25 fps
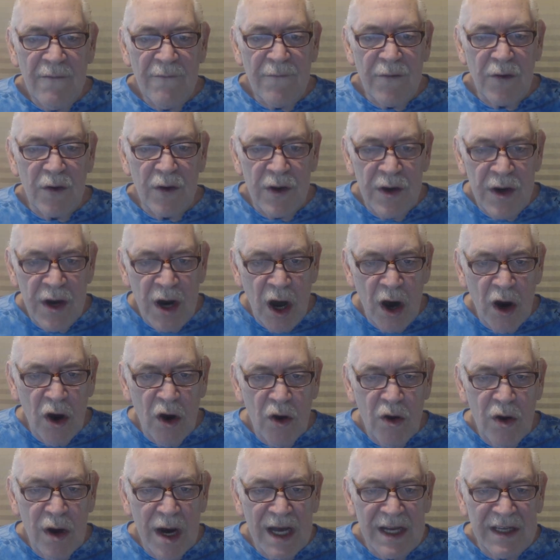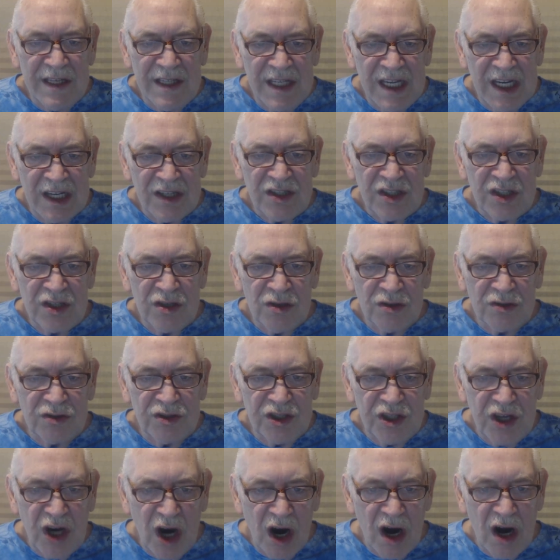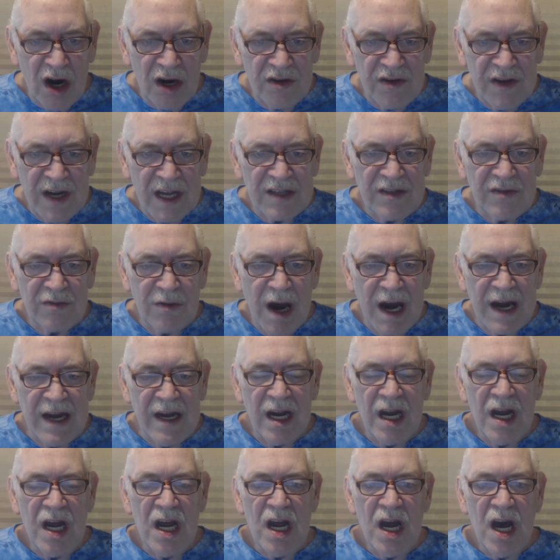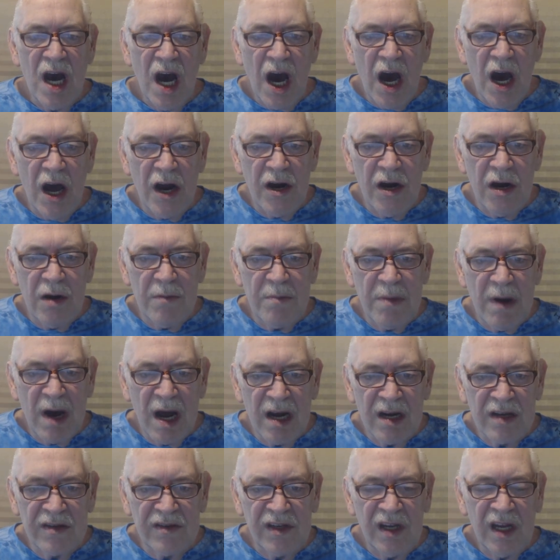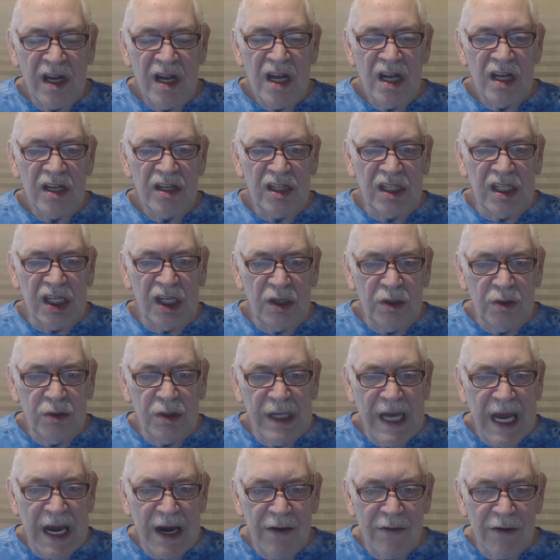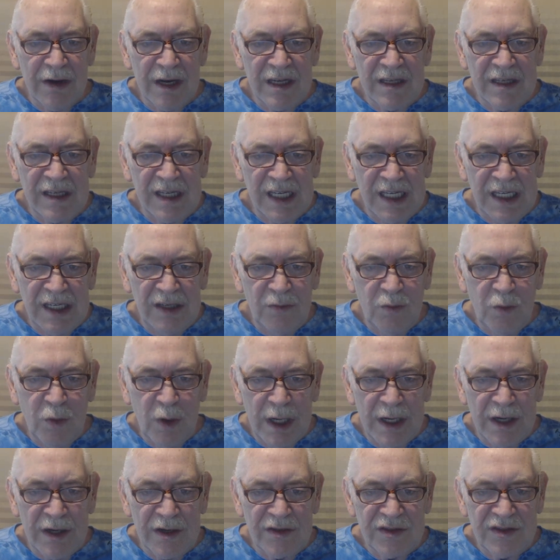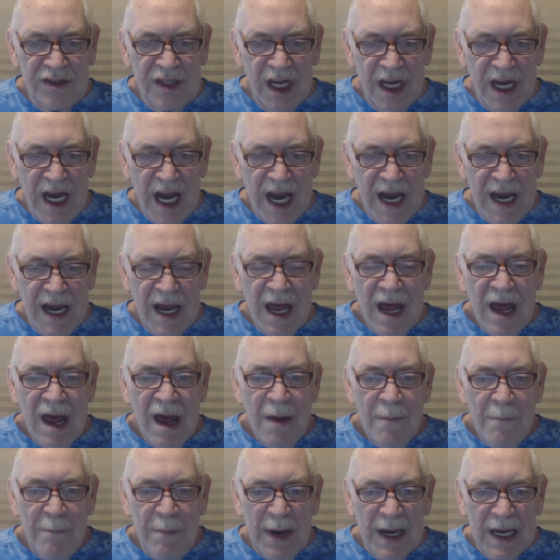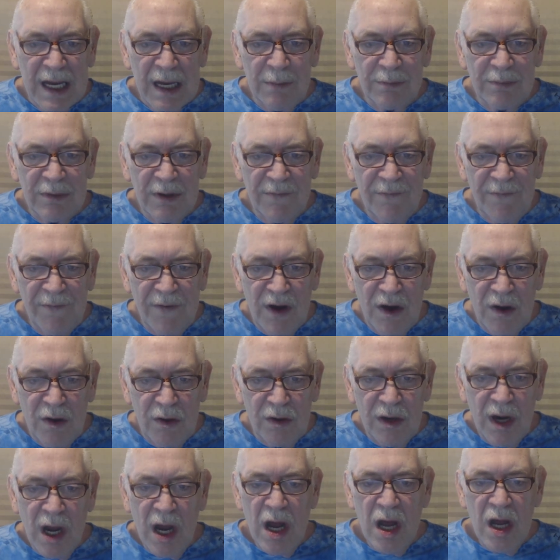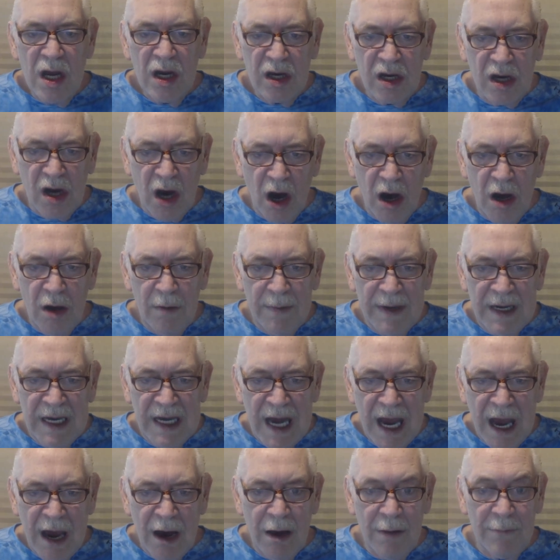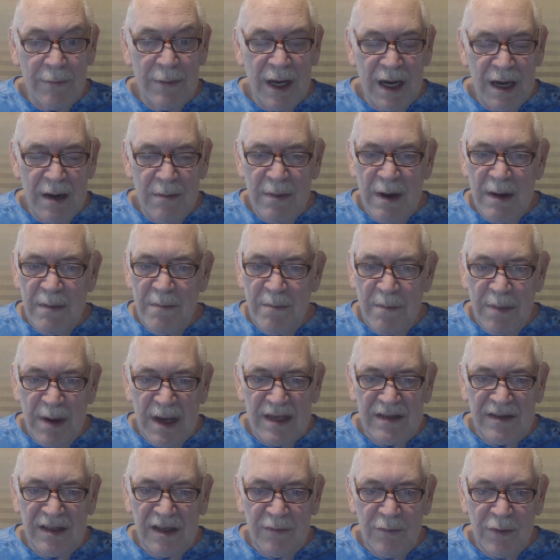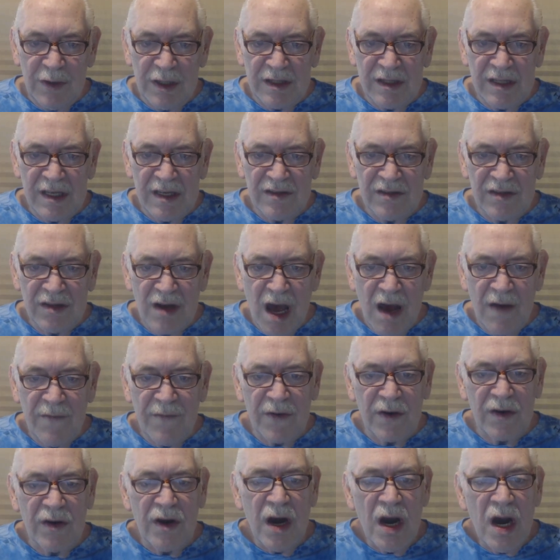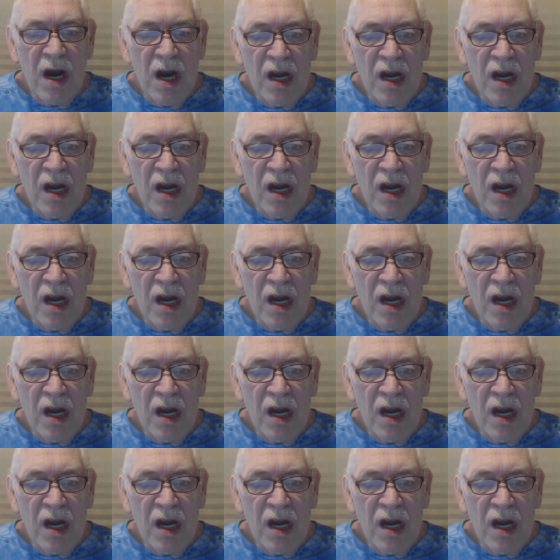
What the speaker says: for no additional charge. That's right, $100, two guaranteed winners today. Pick up the phone, call me now. I'm going to be busy with this offer,